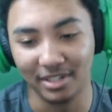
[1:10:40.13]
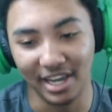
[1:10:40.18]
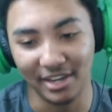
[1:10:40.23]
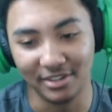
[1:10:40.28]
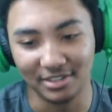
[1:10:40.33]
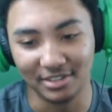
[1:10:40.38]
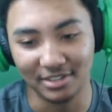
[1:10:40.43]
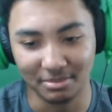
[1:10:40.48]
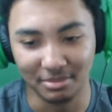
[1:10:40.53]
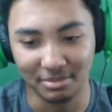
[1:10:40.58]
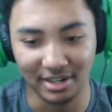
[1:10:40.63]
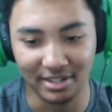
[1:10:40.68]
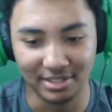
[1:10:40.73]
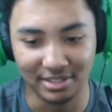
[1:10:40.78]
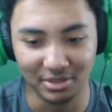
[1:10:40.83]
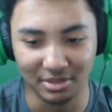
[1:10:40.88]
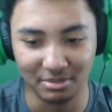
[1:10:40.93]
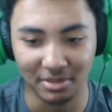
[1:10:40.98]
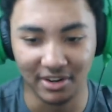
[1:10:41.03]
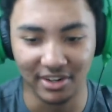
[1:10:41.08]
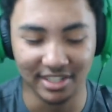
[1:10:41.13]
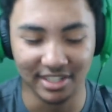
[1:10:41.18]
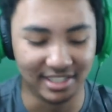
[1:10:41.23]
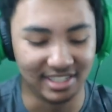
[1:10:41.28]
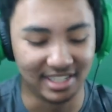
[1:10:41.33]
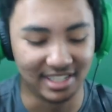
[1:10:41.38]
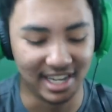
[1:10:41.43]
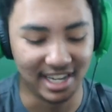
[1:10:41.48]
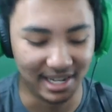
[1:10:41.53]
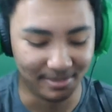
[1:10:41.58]
Now she's married. She wasn't married at
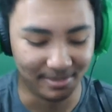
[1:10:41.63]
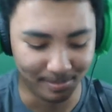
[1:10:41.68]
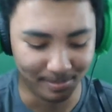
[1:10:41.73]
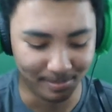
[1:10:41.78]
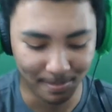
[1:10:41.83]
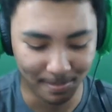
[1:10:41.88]
the time.